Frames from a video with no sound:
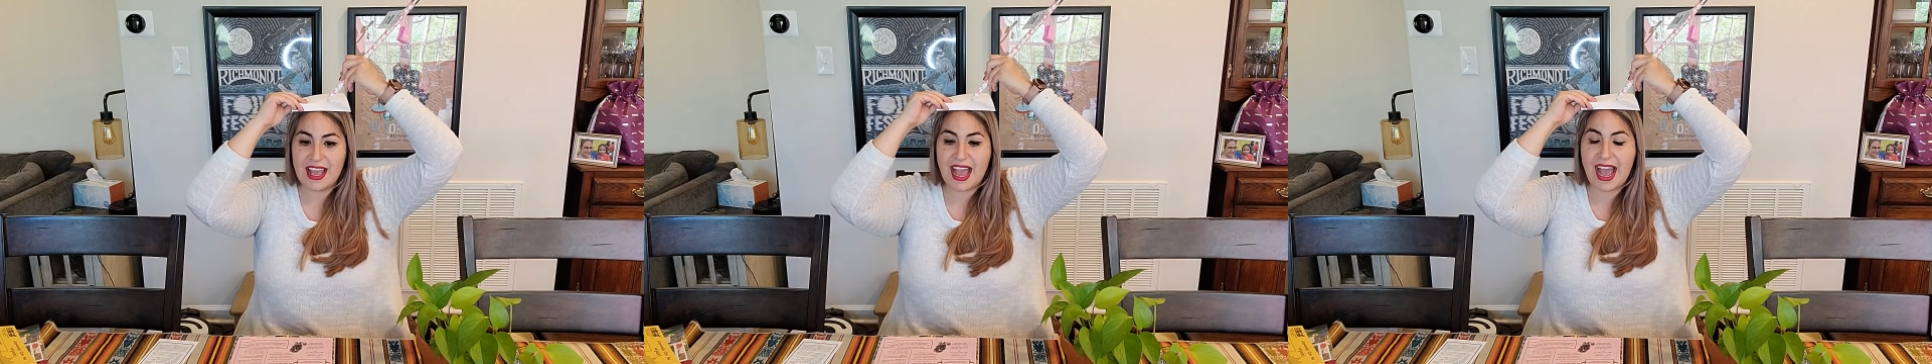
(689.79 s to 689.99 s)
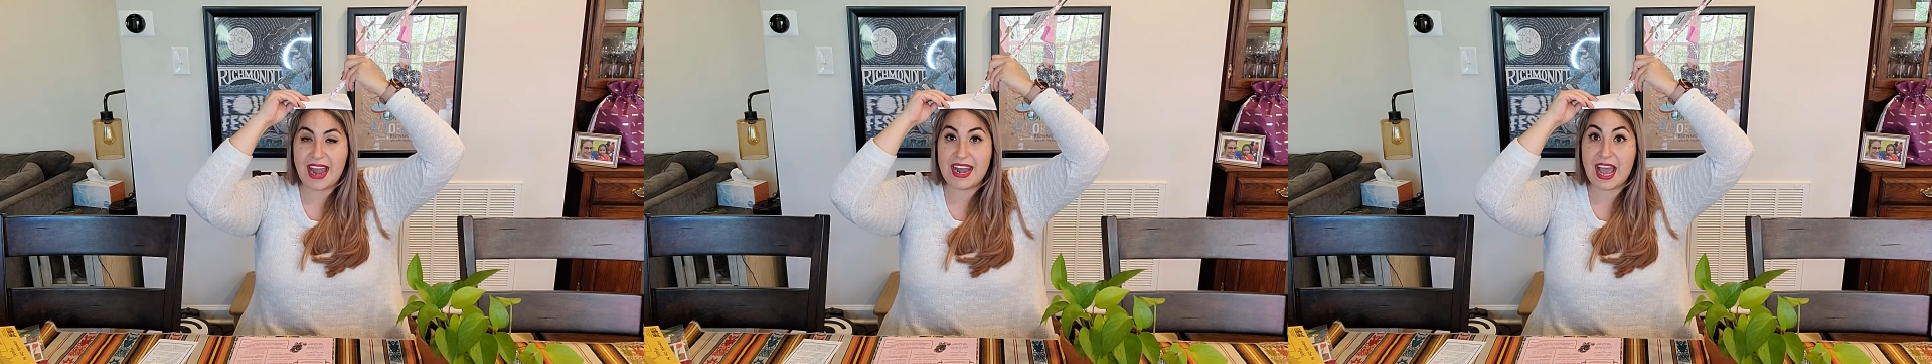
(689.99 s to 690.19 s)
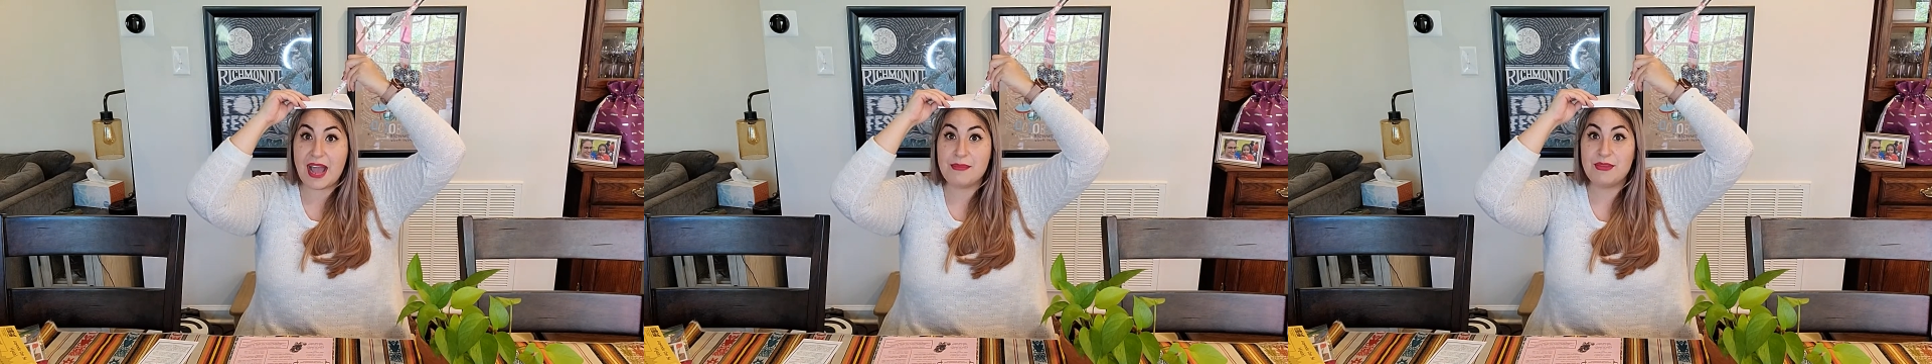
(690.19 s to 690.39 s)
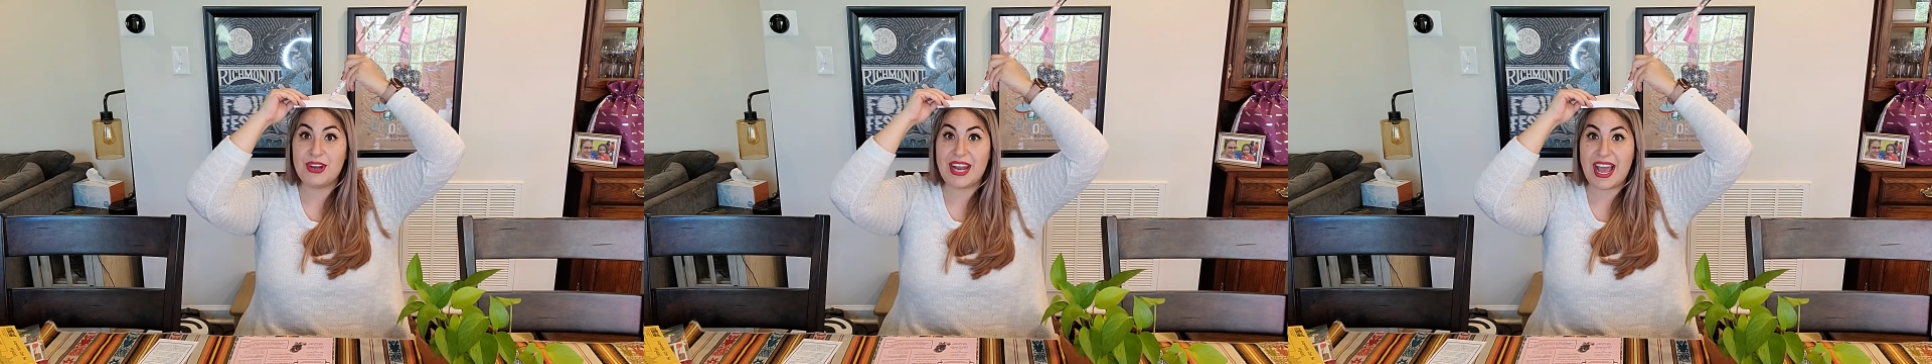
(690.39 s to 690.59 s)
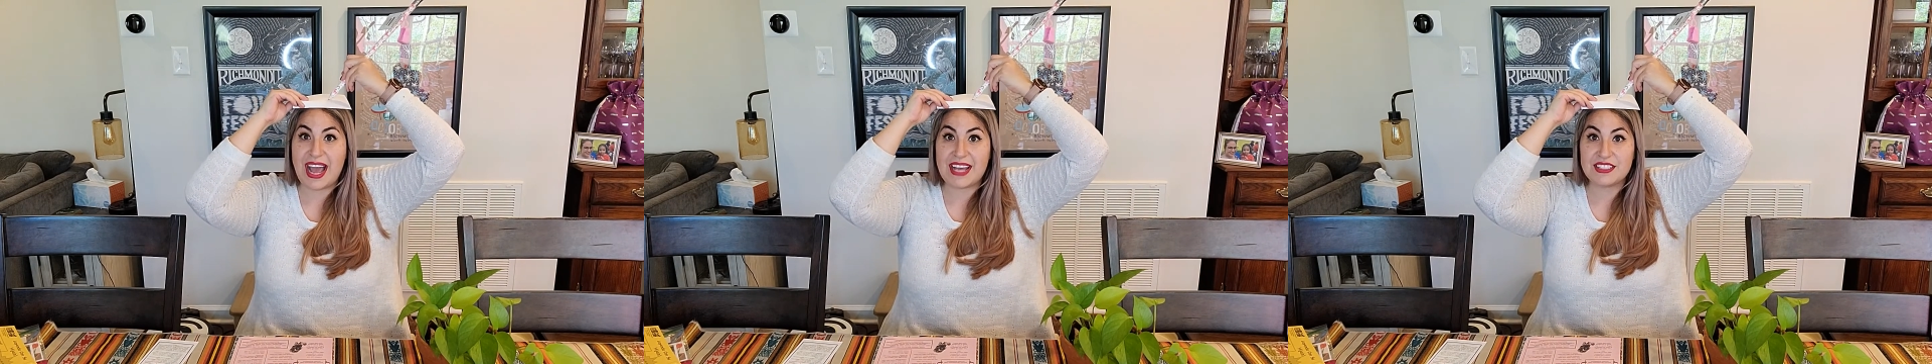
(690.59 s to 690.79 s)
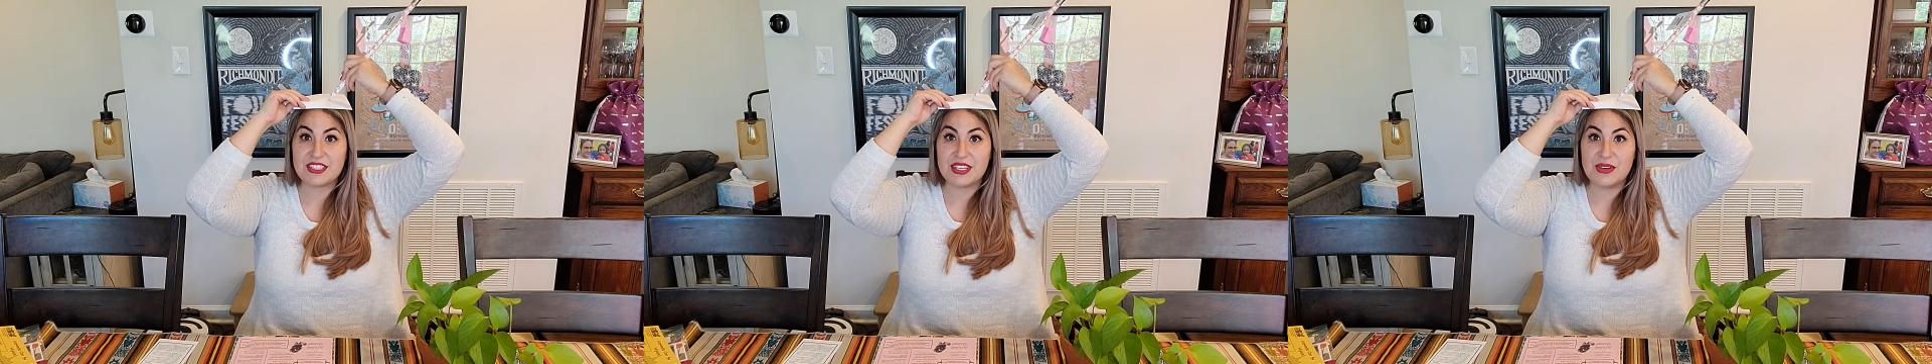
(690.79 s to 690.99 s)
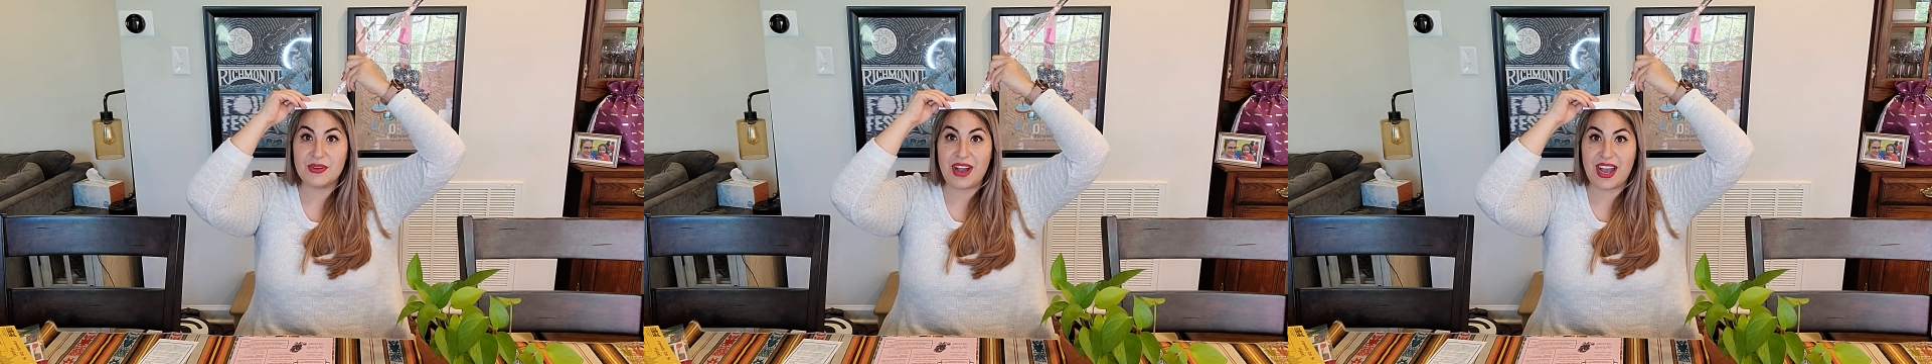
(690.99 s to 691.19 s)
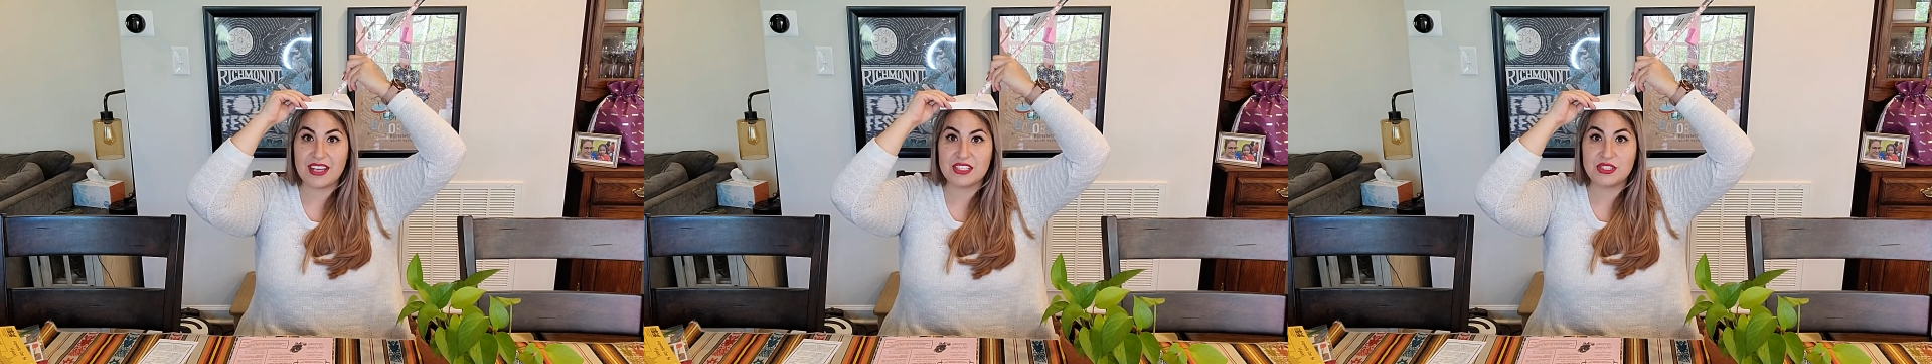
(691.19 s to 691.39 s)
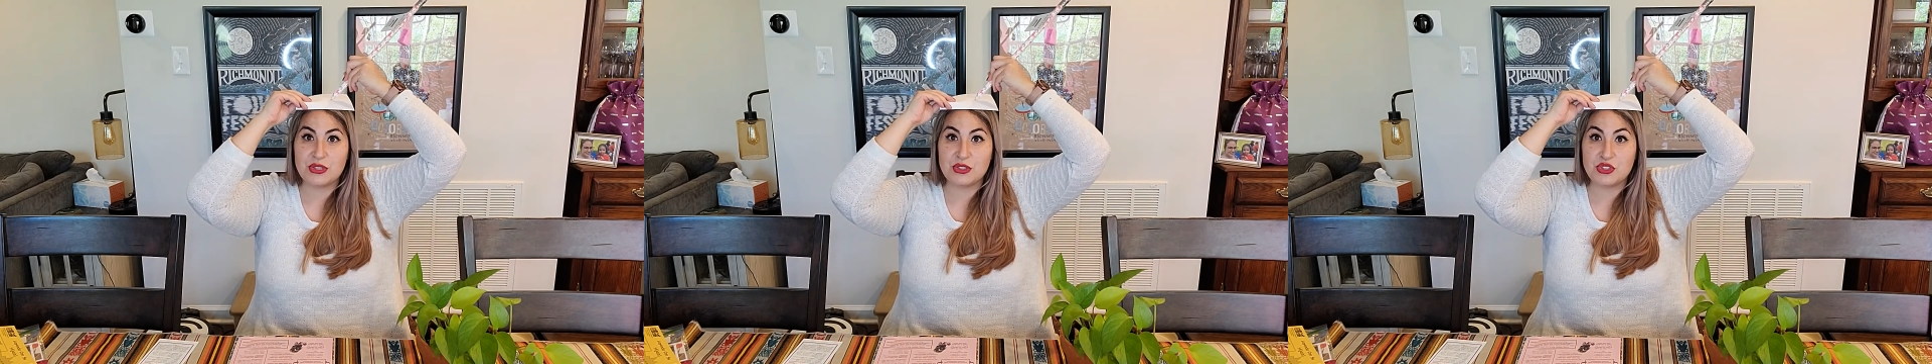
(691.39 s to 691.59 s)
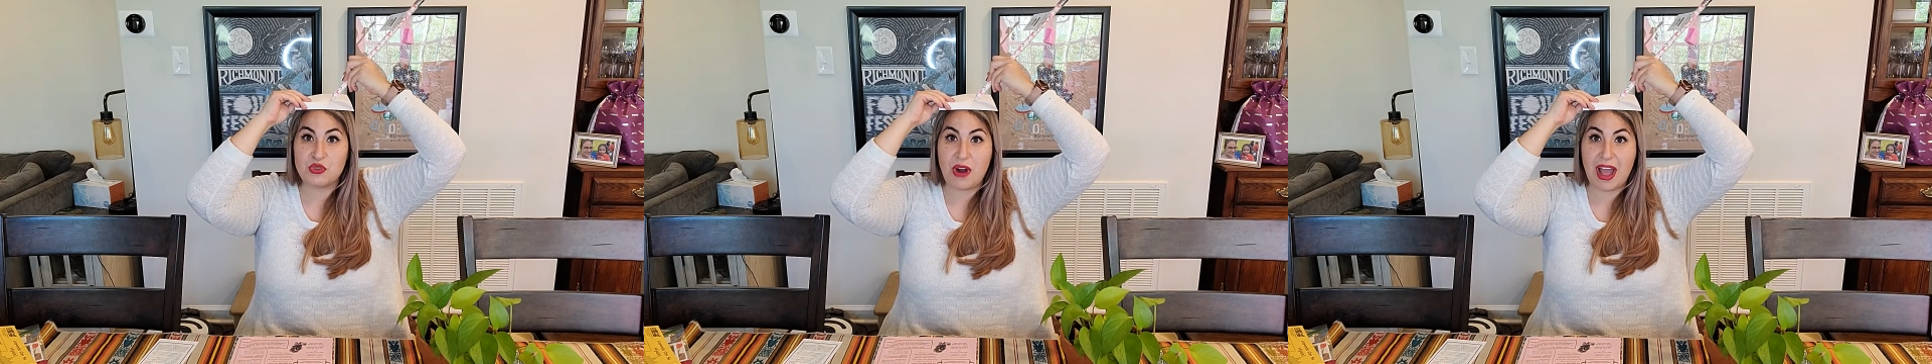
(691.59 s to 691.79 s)
and I'm going to ask you guys to
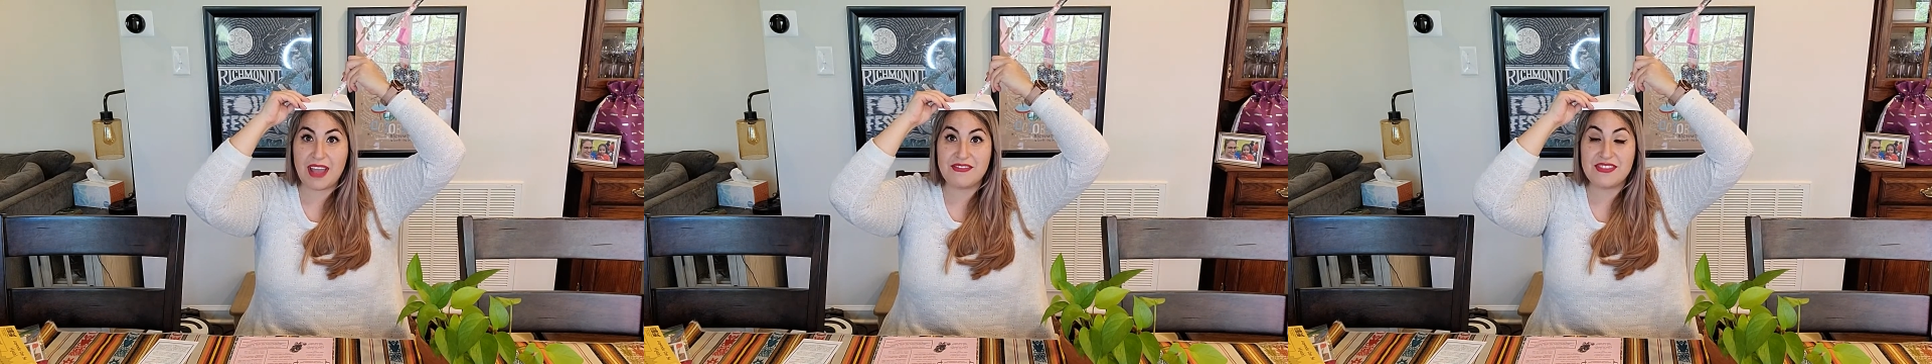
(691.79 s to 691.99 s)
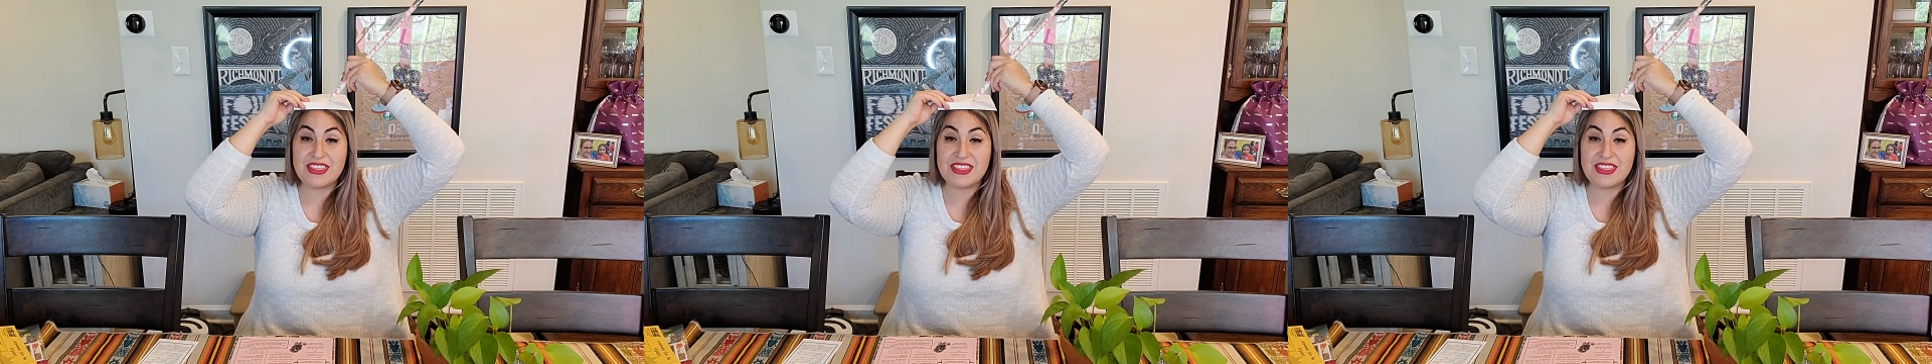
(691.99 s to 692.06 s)
draw